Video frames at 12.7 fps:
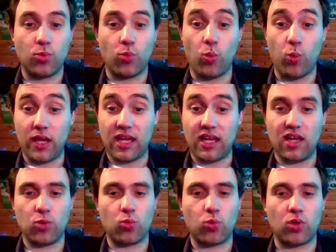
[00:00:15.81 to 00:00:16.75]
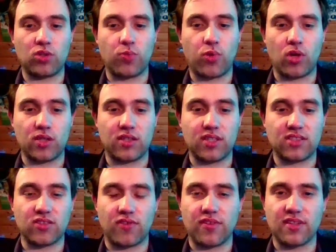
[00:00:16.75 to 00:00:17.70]
We want a politics
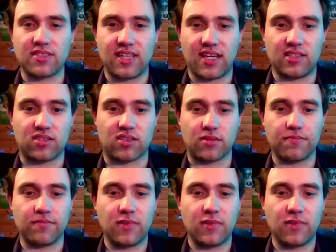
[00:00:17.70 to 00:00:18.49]
of the center.